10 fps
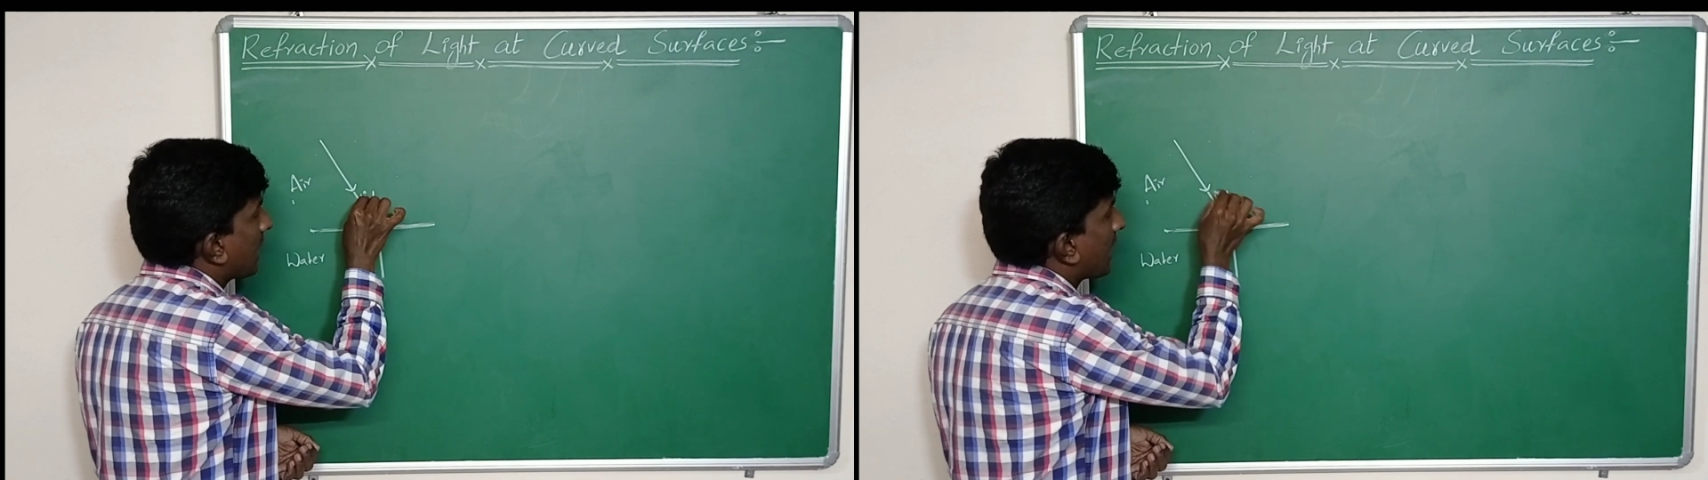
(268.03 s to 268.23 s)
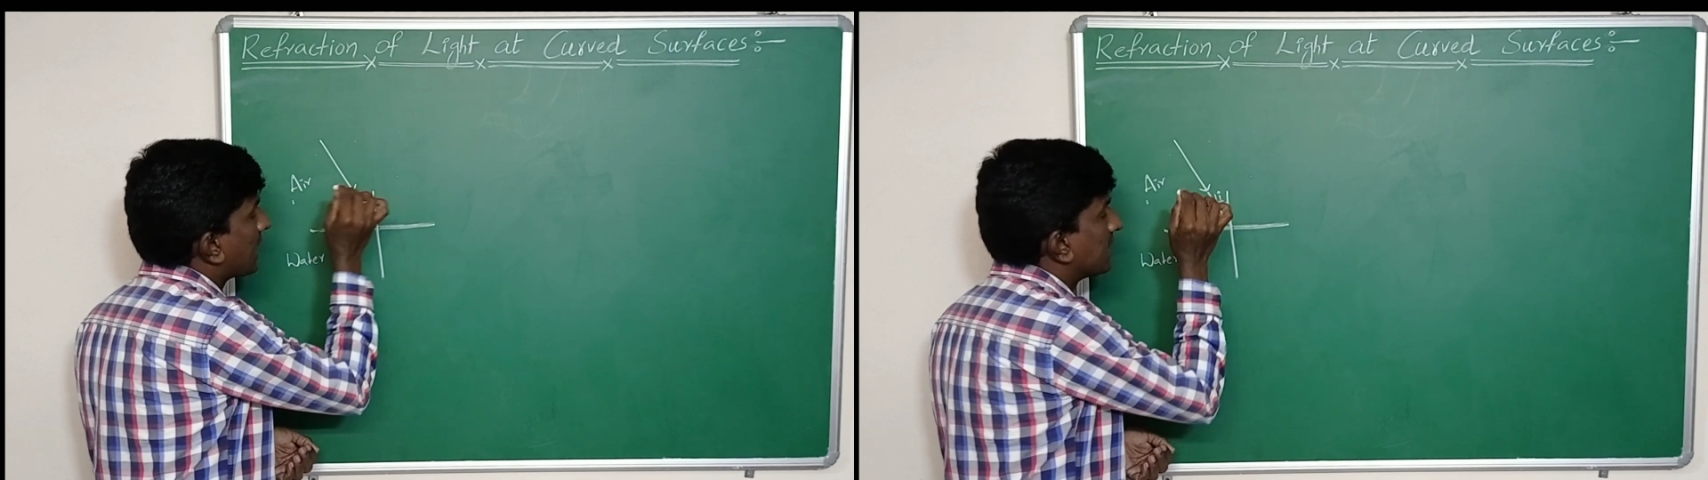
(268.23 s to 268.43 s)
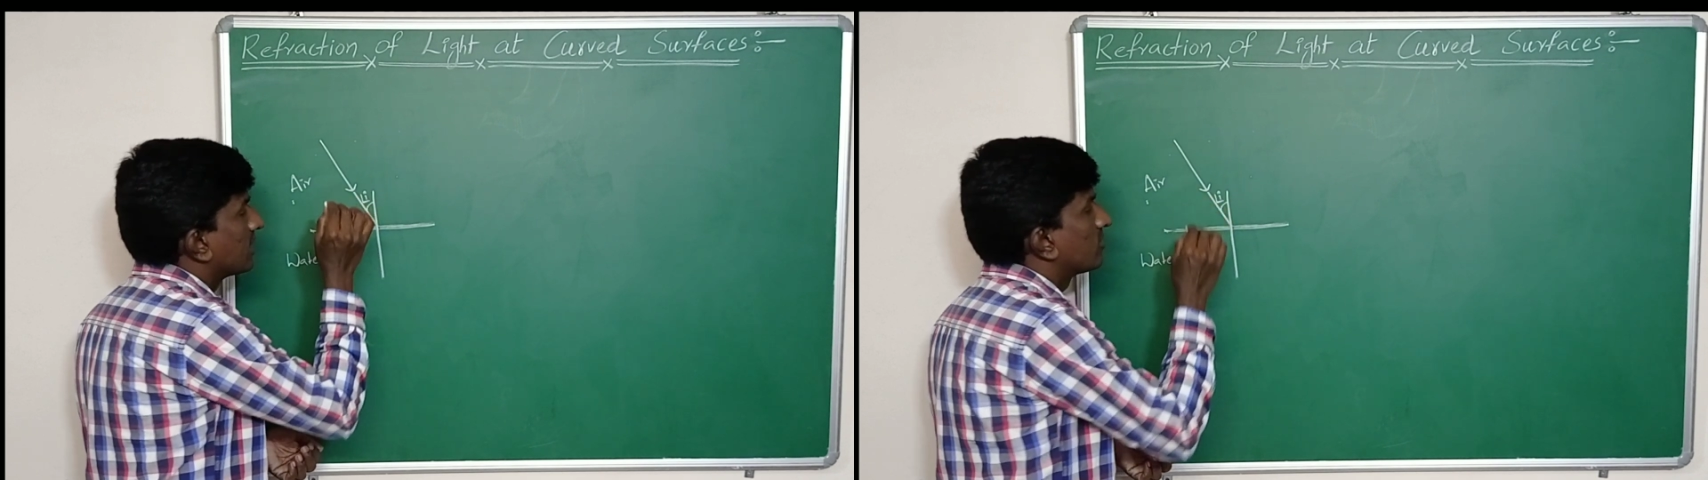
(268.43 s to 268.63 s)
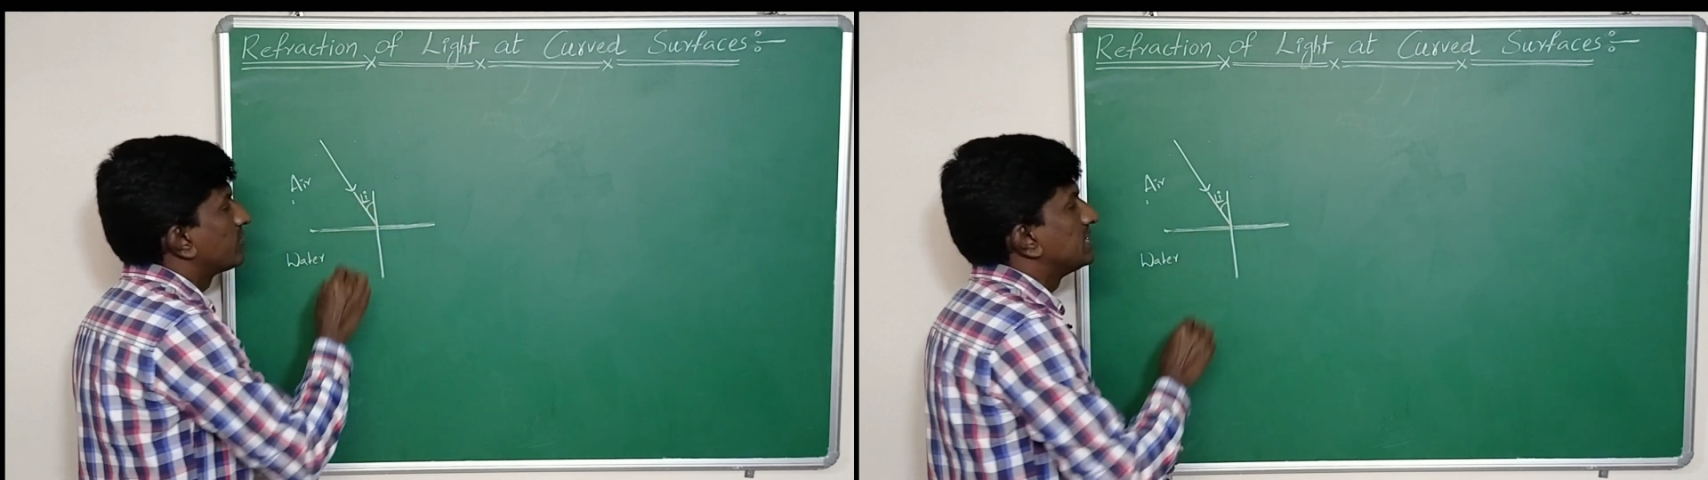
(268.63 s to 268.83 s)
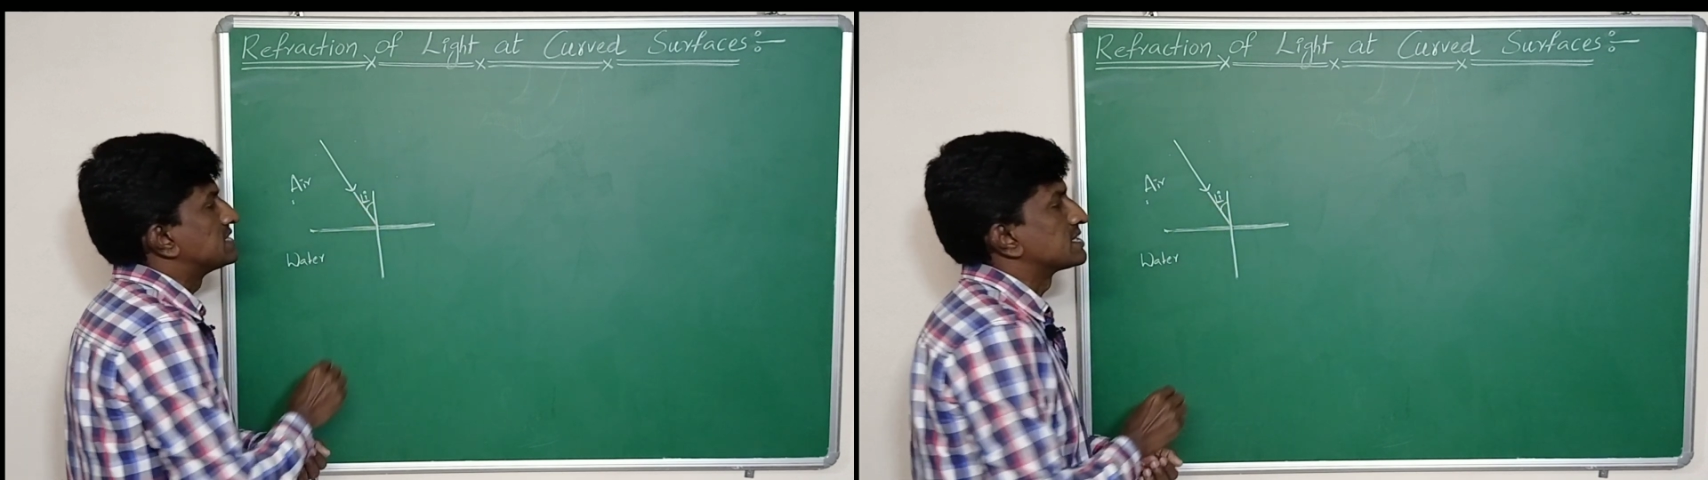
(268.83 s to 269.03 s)
angle of
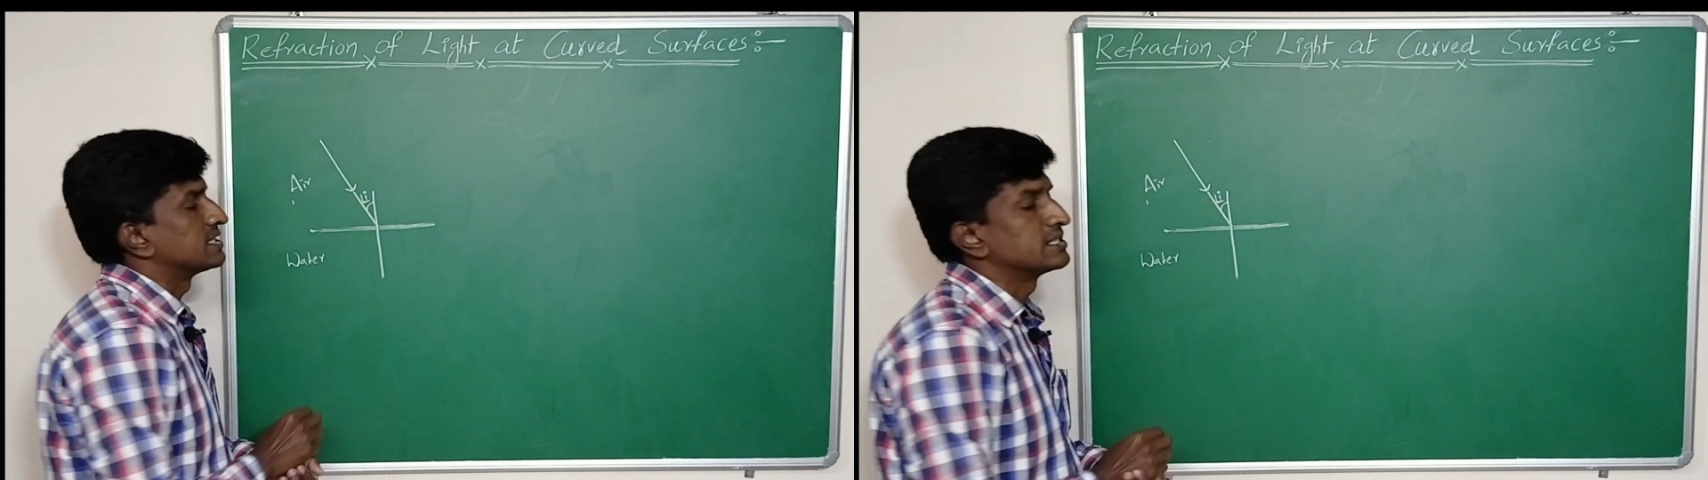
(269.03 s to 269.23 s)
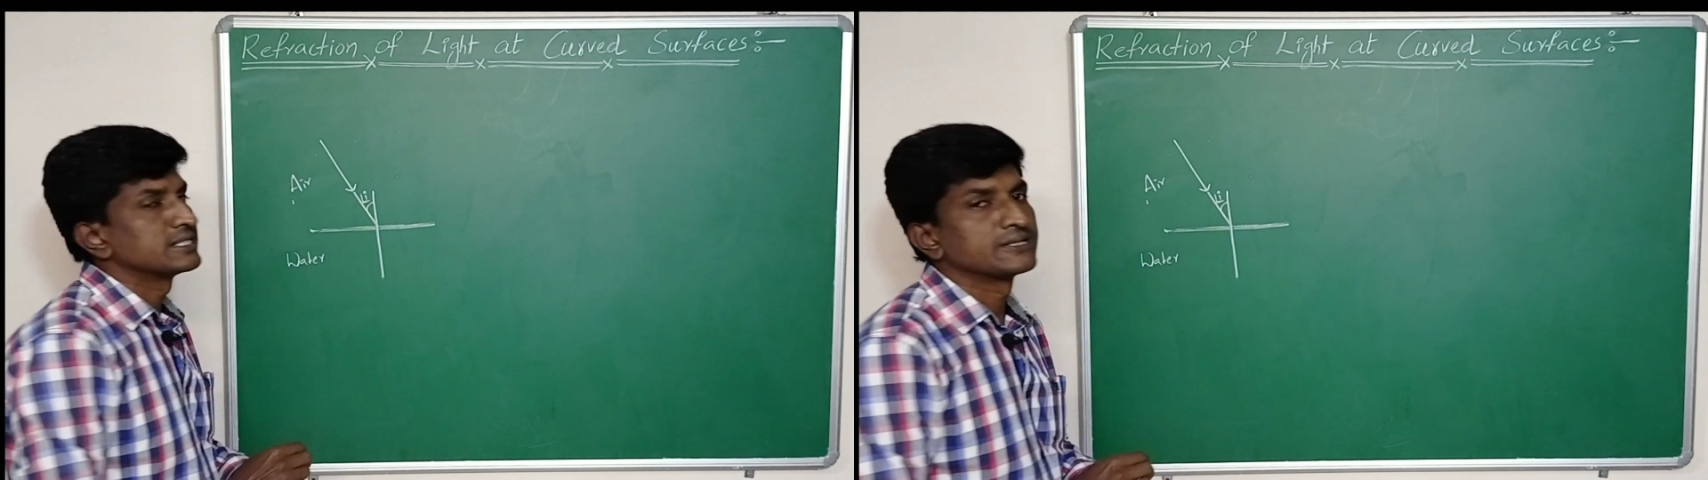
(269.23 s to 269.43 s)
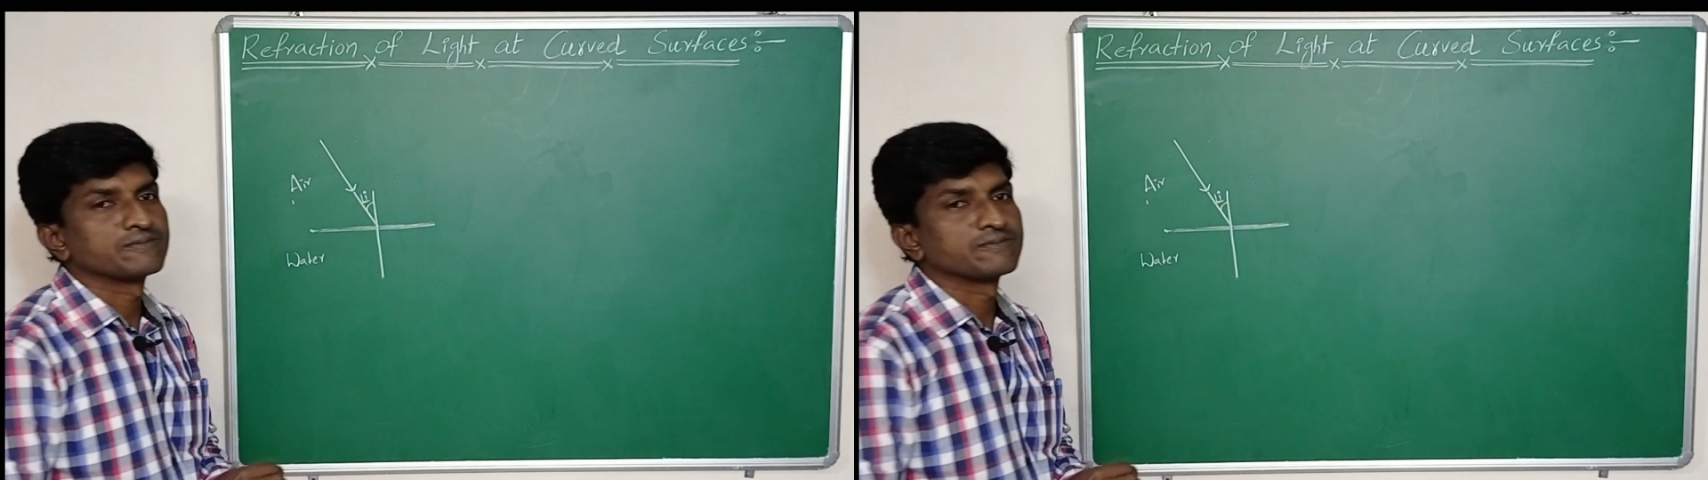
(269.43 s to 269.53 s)
incident.